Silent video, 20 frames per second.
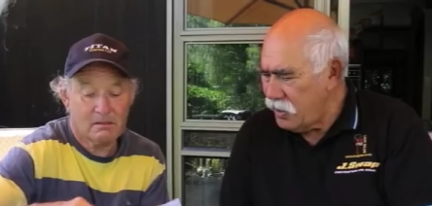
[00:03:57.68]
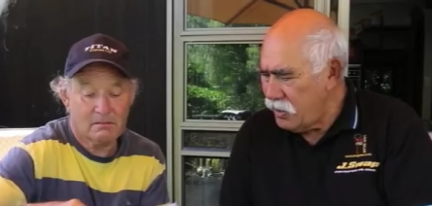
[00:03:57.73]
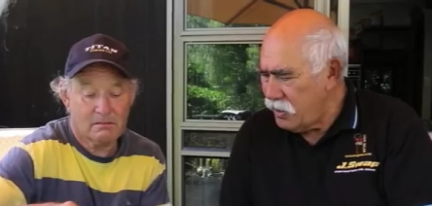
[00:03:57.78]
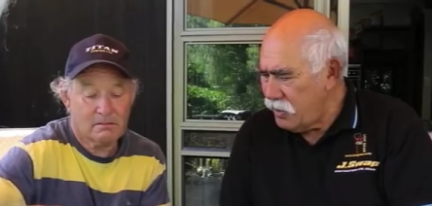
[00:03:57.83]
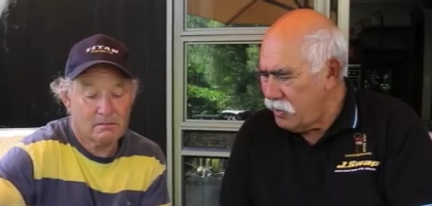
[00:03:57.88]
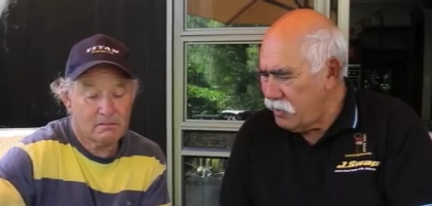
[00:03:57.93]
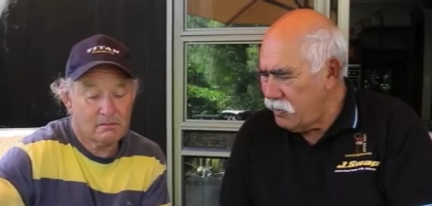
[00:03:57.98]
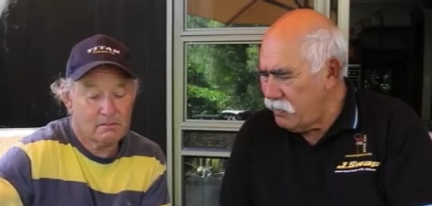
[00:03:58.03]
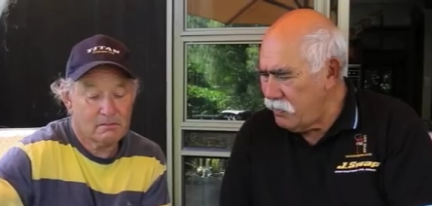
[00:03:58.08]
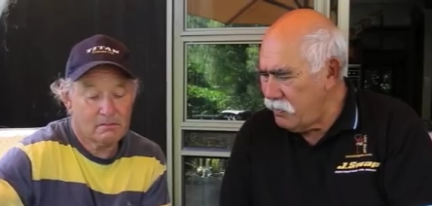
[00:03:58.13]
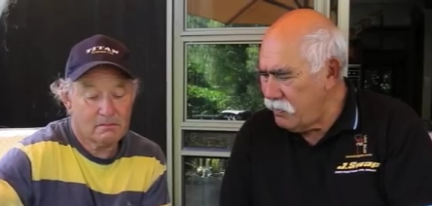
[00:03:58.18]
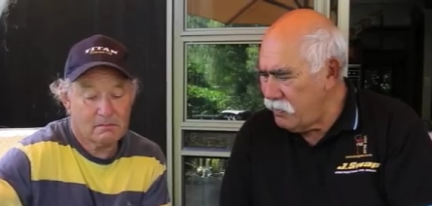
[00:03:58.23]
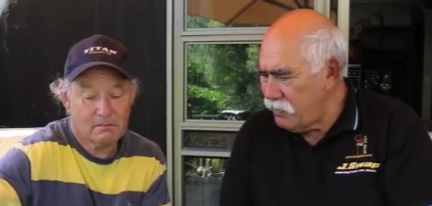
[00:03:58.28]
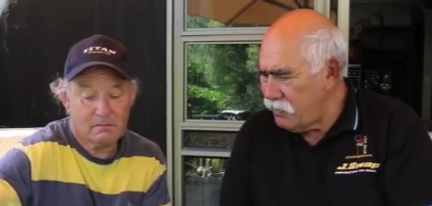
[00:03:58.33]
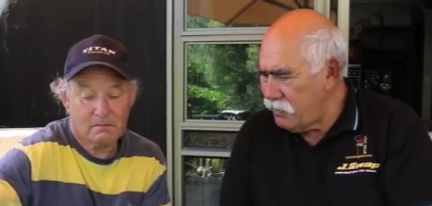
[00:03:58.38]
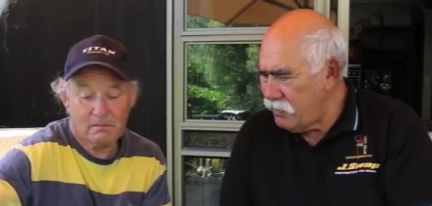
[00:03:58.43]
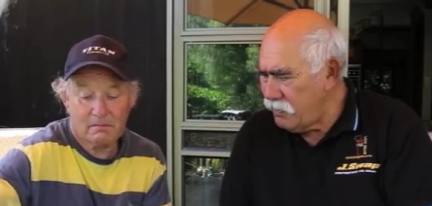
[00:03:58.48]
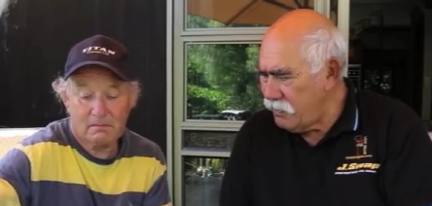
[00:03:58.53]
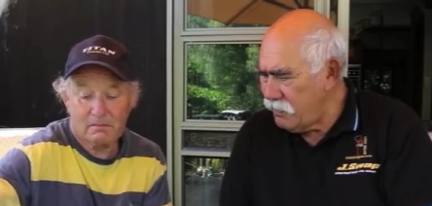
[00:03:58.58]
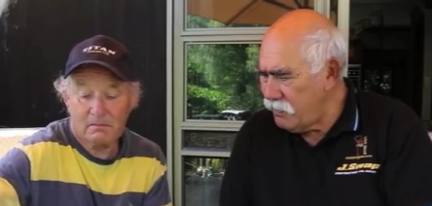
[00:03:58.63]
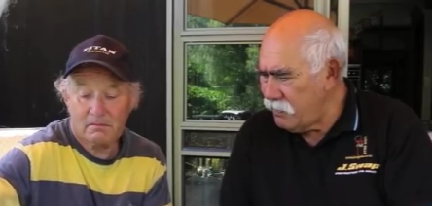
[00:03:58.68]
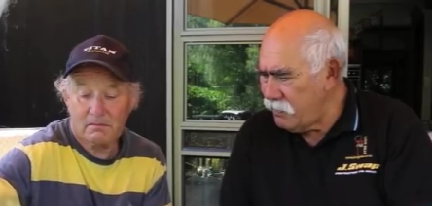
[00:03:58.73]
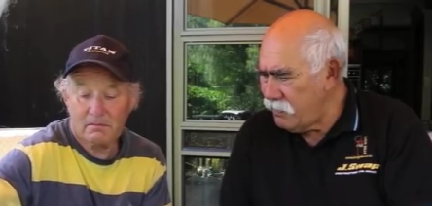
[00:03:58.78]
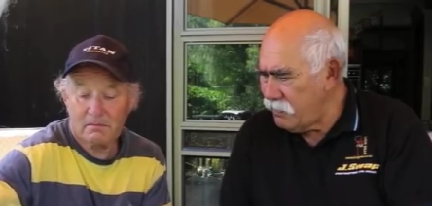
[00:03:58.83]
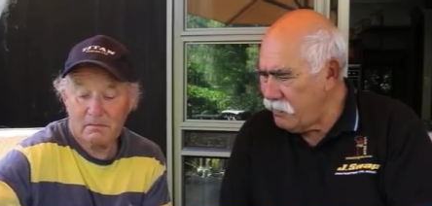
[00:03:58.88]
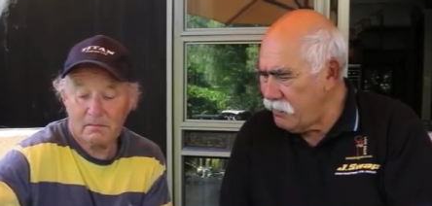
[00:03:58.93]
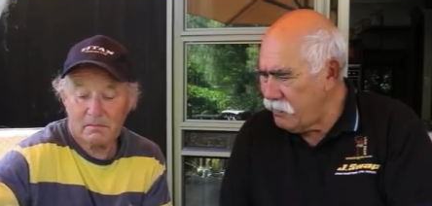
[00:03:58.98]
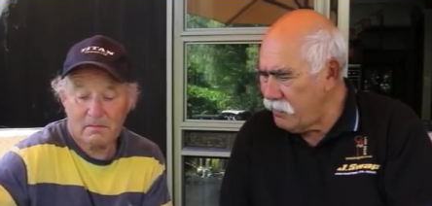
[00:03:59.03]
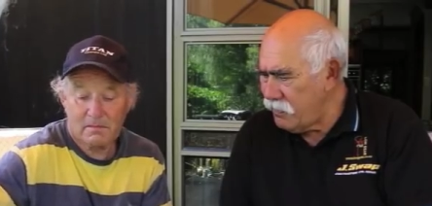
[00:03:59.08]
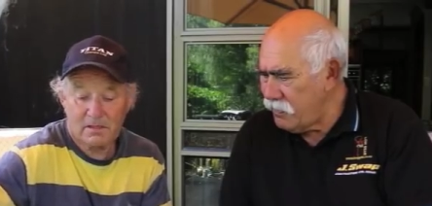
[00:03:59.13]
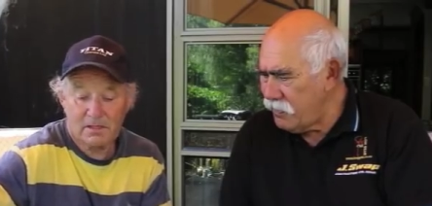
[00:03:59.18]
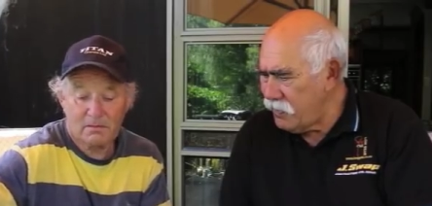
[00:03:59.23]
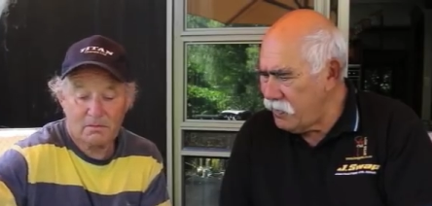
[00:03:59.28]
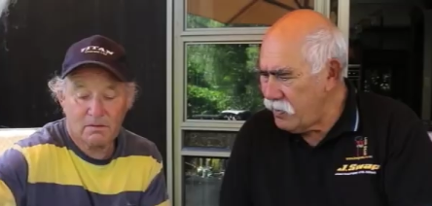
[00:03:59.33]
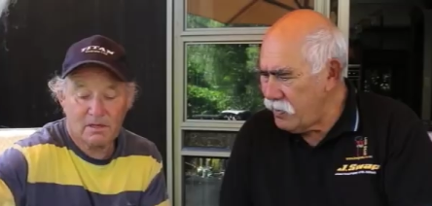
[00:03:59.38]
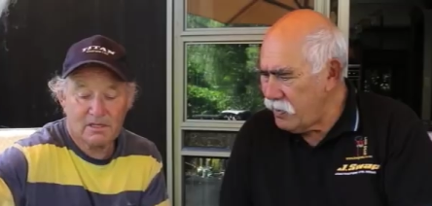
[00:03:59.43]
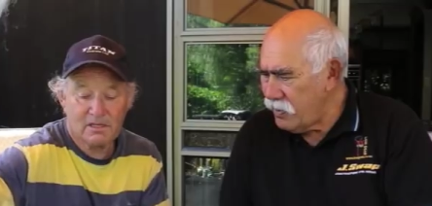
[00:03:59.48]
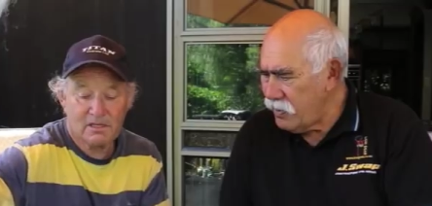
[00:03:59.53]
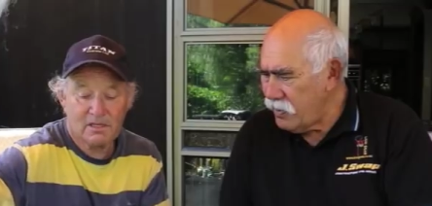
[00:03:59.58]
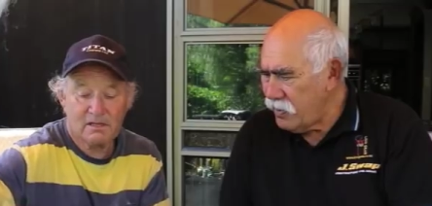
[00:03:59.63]
Speaker 1: Um, there's
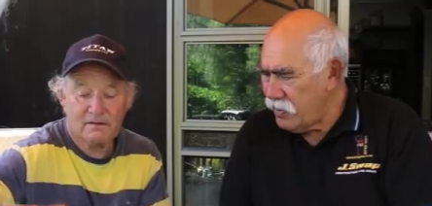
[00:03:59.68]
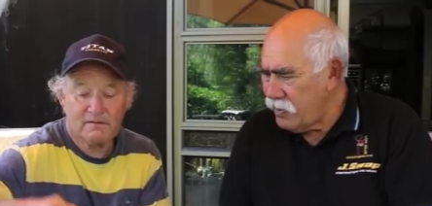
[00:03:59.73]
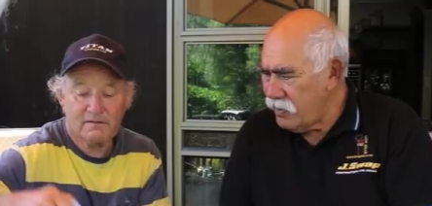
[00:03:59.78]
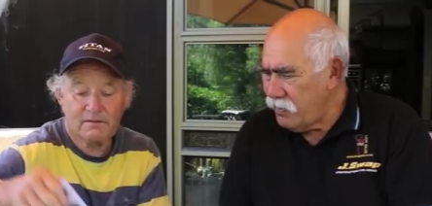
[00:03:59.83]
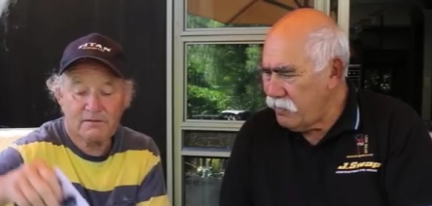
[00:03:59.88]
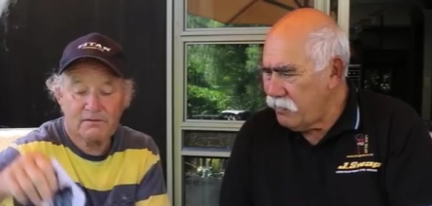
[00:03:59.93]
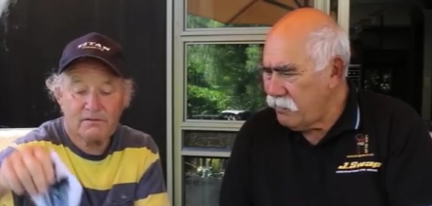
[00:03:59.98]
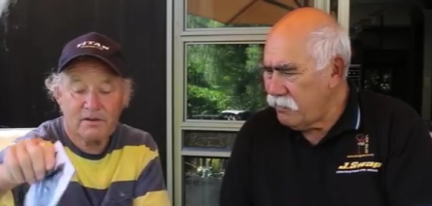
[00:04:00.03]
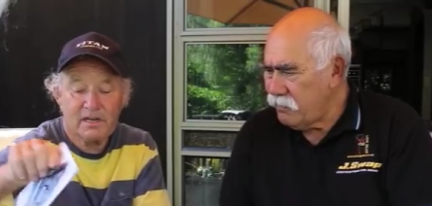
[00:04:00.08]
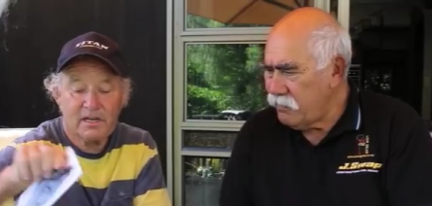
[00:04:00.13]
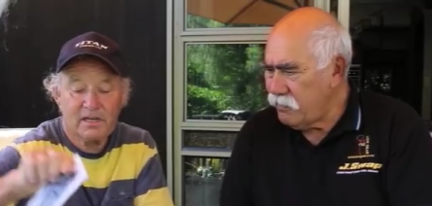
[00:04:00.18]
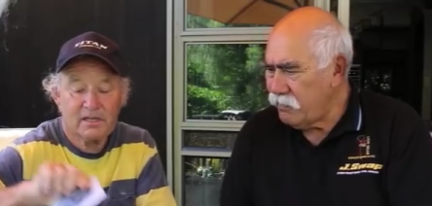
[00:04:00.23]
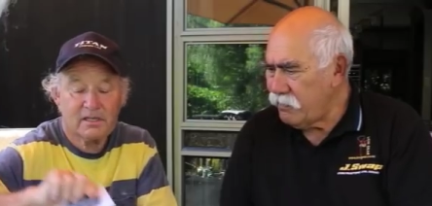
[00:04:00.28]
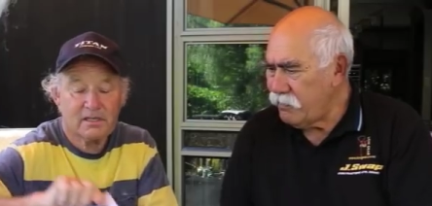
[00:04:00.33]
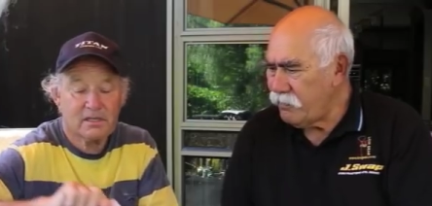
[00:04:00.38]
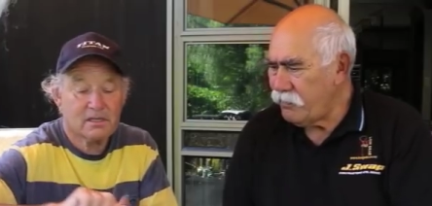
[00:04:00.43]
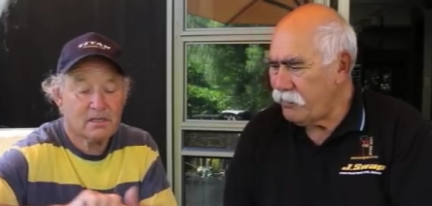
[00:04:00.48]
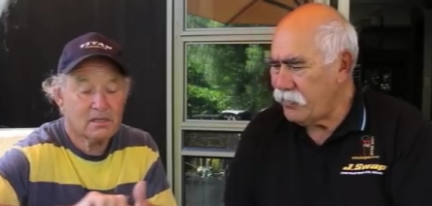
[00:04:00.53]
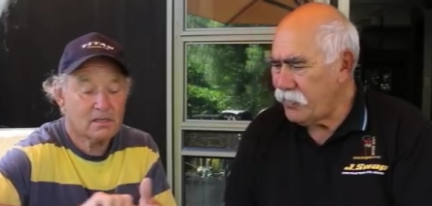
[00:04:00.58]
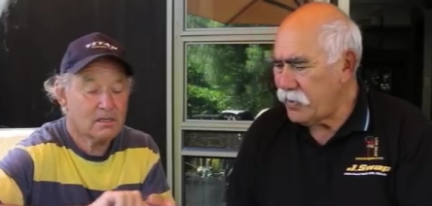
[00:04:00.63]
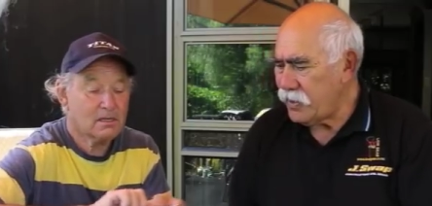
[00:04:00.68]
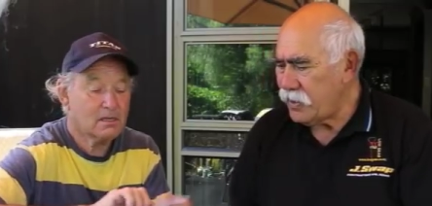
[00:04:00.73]
ones here of the tracks.